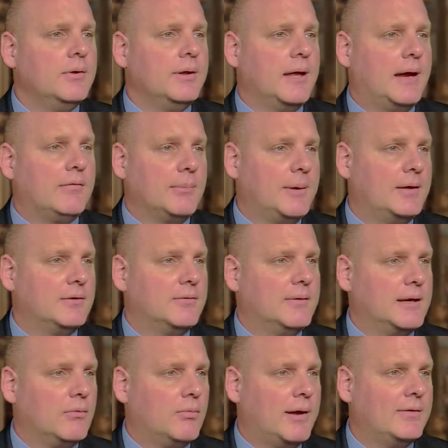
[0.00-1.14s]
every
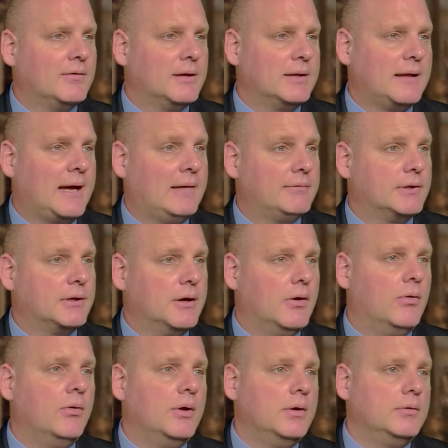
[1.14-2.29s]
Pennsylvania resident to have to
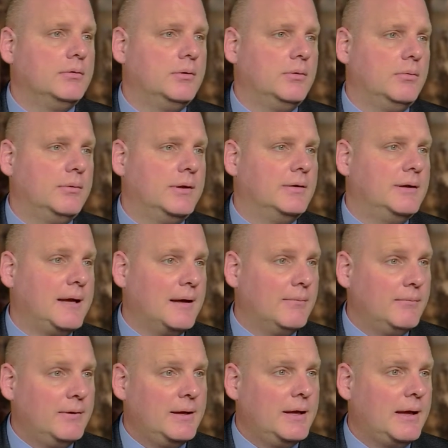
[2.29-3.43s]
go to the
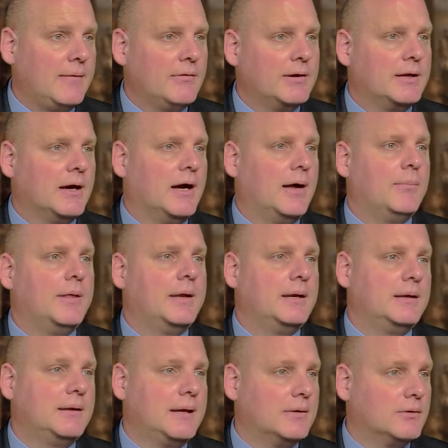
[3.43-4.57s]
DMV every time they need
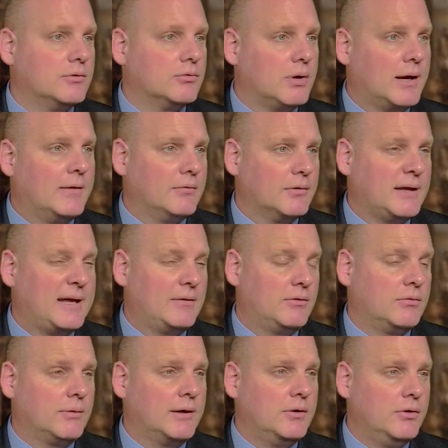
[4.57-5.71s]
to get their driver's license
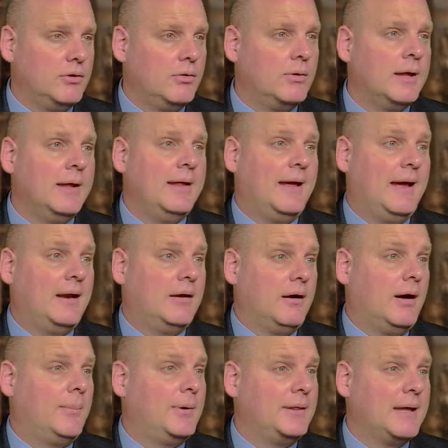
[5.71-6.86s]
renewed and
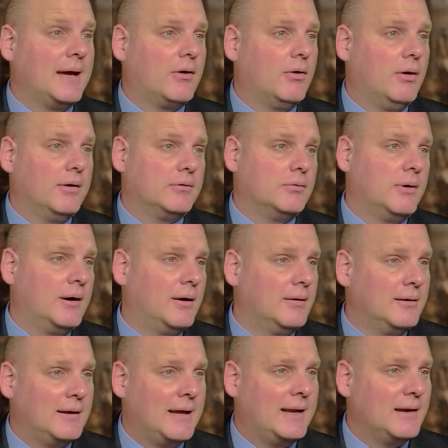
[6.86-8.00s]
upping that cost to
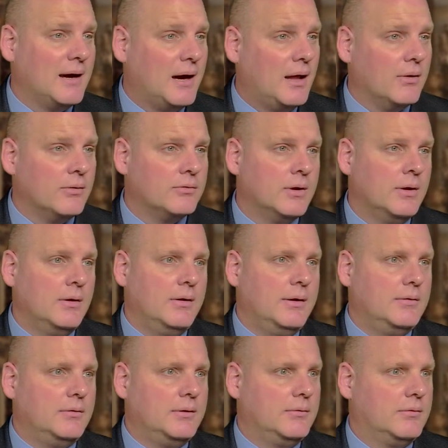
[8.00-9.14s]
$110
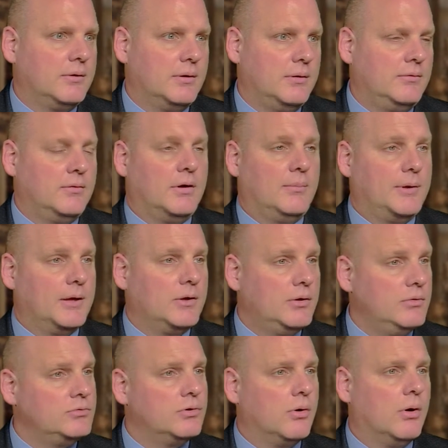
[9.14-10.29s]
is going to be a
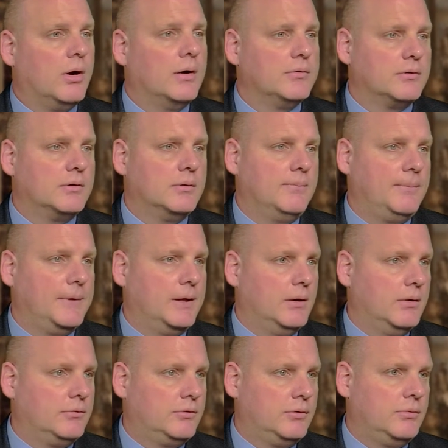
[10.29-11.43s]
huge cost
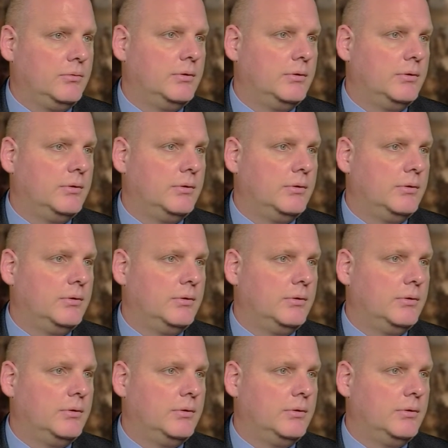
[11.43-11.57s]
to